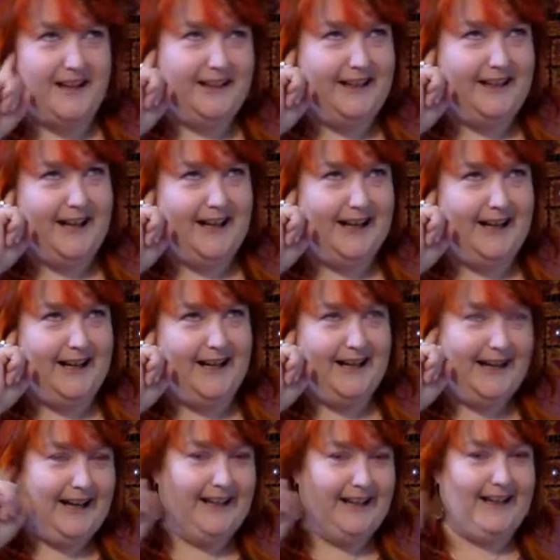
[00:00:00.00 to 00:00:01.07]
la, la,
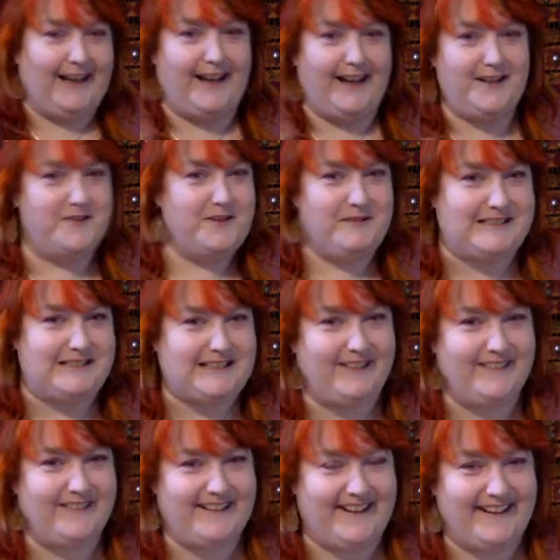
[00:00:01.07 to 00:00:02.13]
la, like I don't know what's
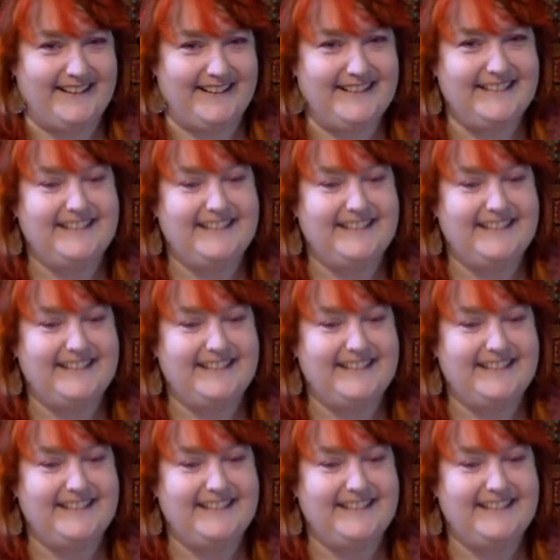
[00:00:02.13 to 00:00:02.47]
going on.